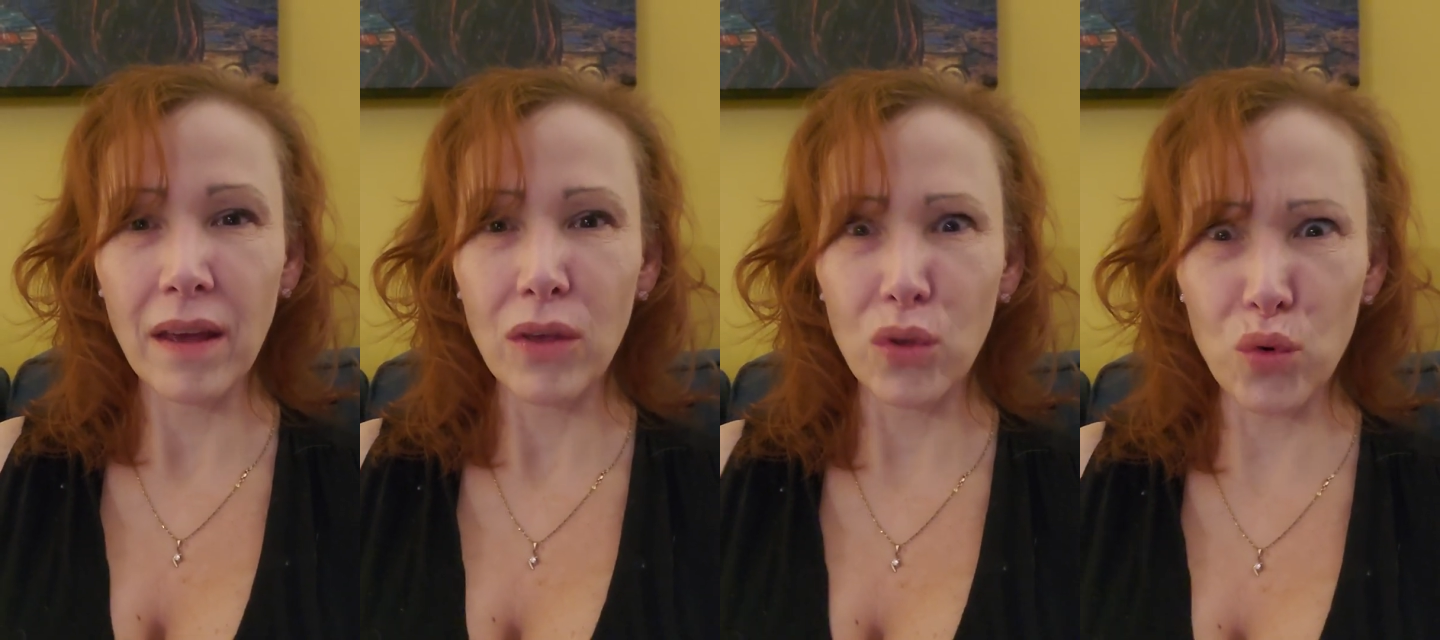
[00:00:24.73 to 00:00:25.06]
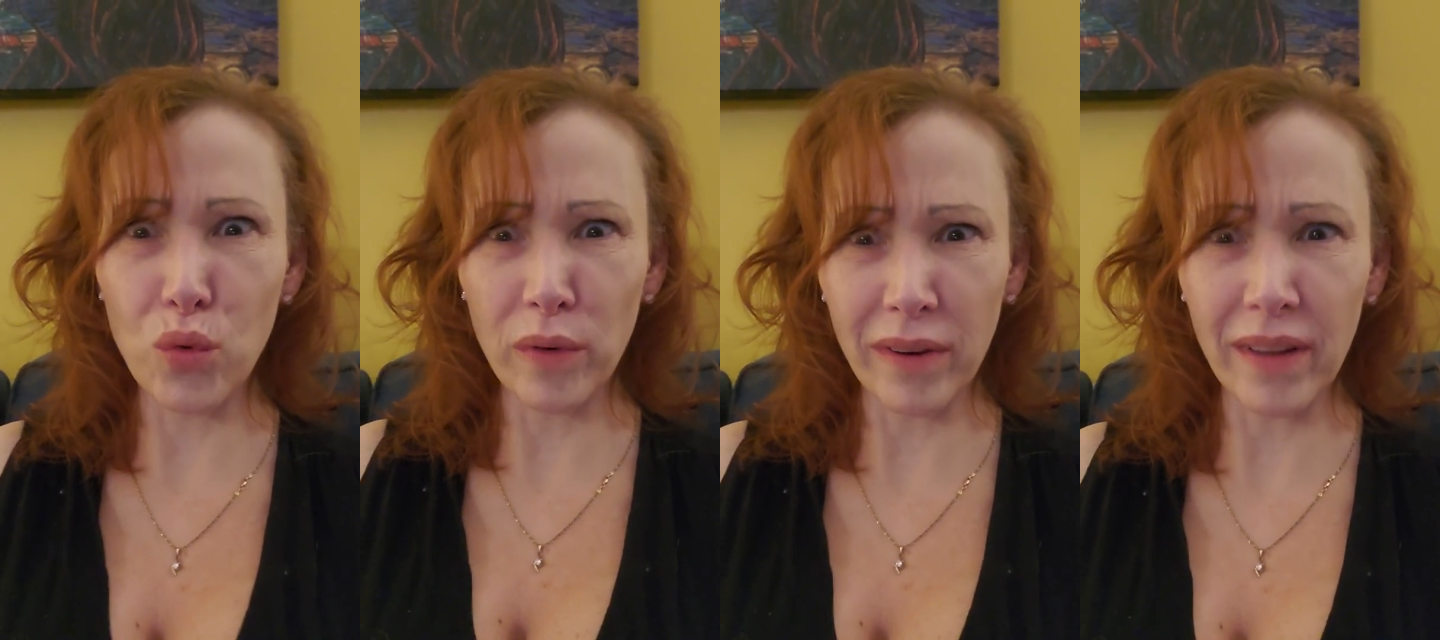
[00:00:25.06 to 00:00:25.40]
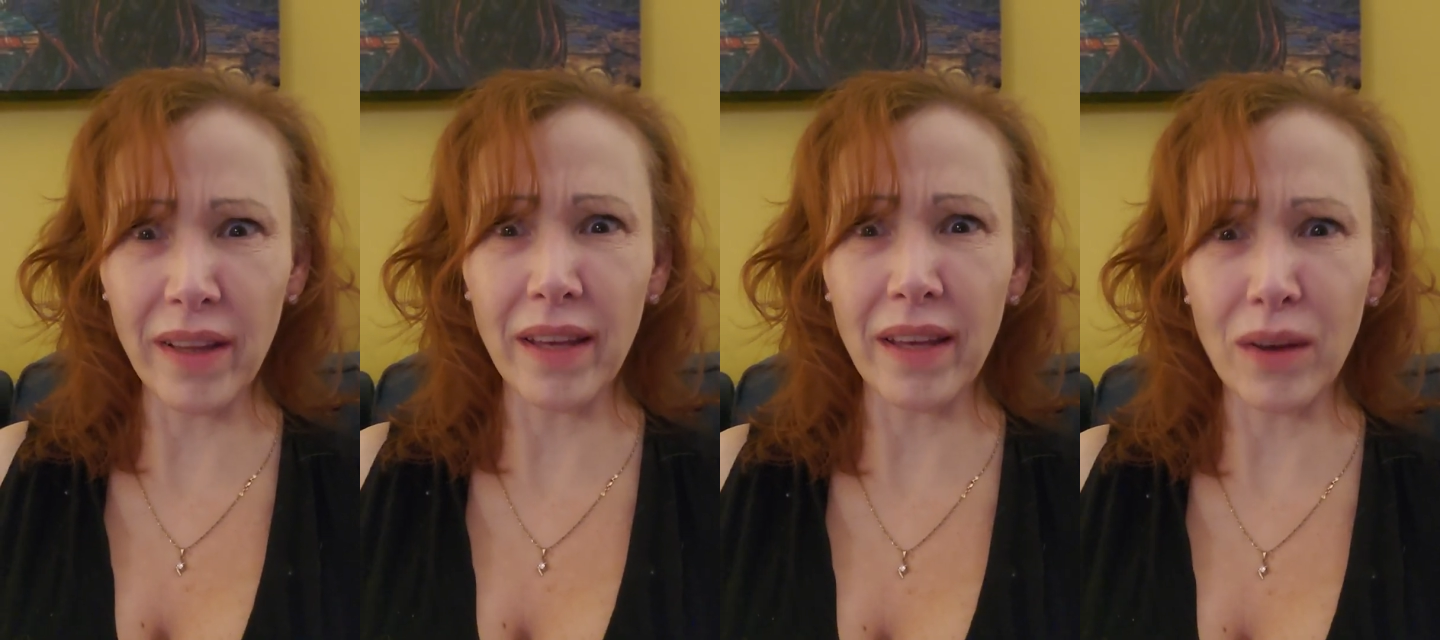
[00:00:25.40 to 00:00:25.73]

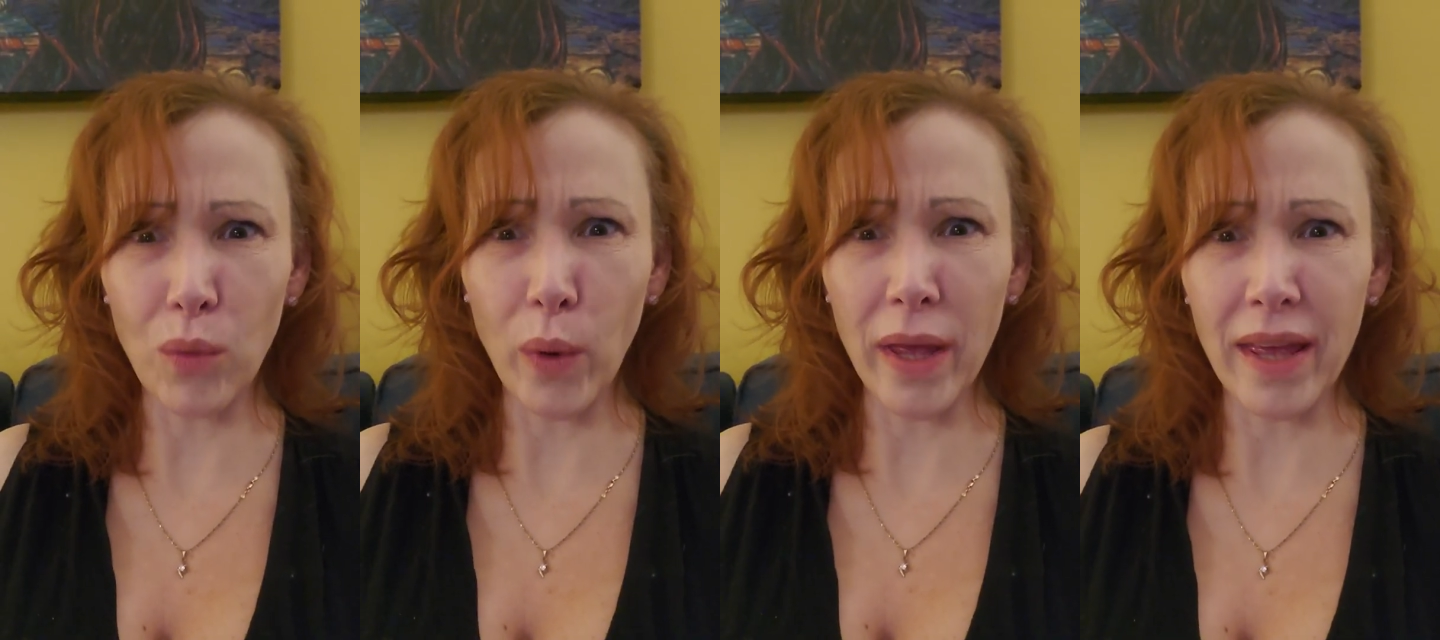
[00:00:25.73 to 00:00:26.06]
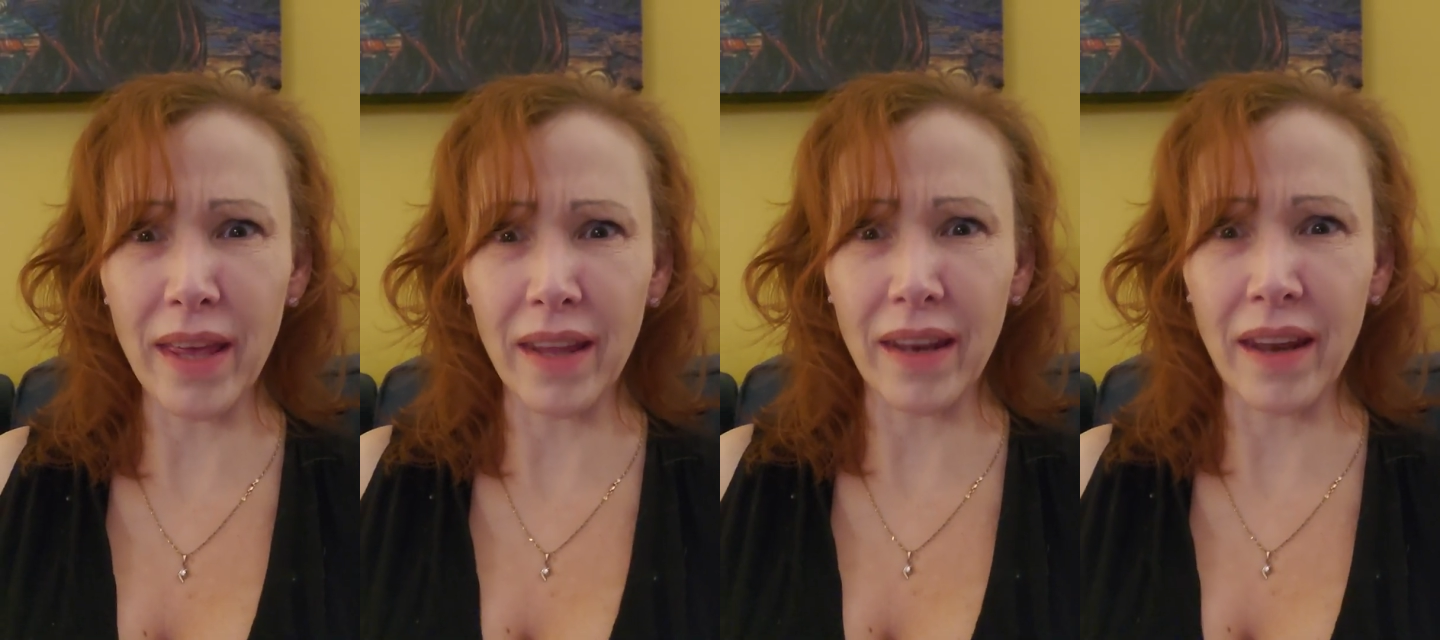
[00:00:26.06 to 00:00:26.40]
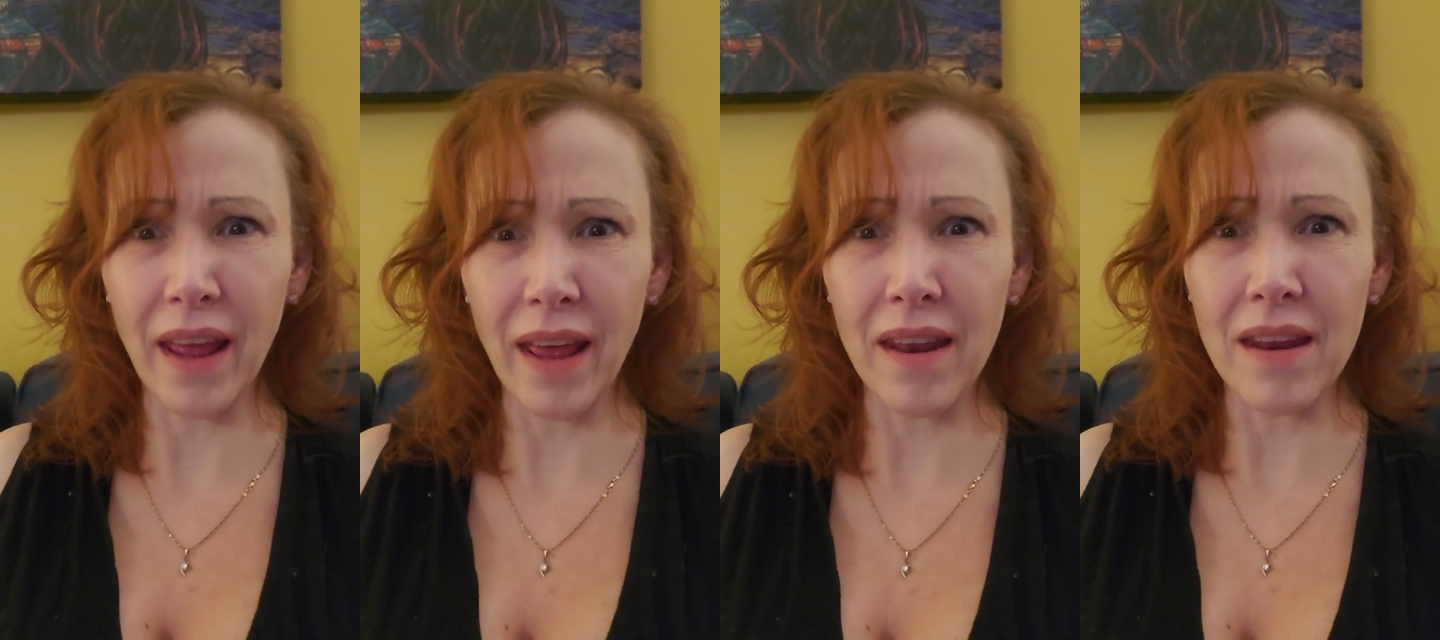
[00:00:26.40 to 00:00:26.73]

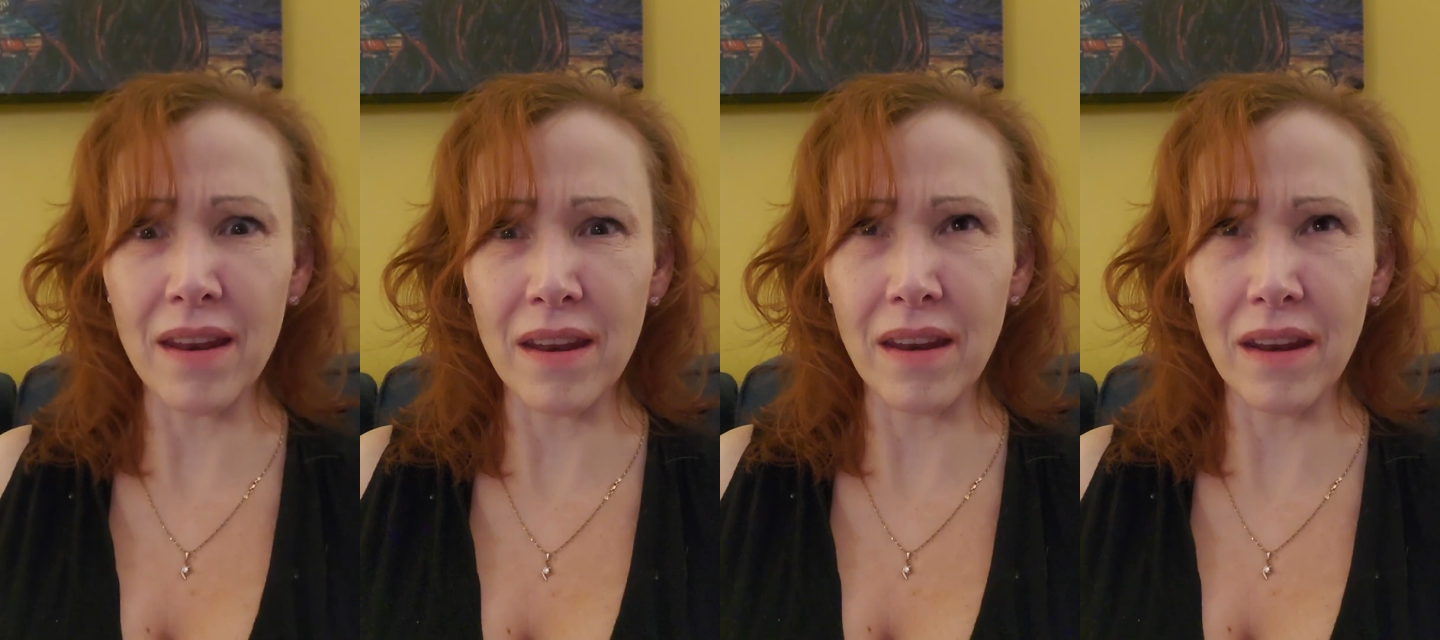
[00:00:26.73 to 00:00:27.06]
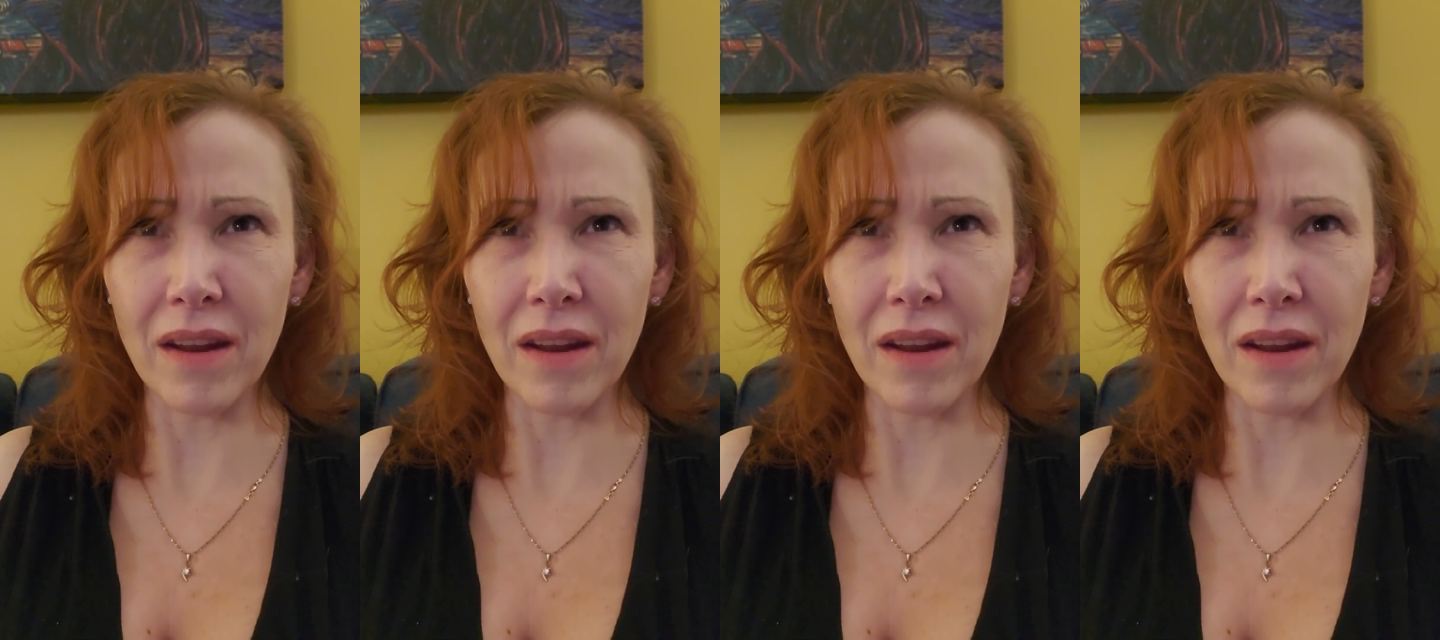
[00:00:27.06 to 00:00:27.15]
And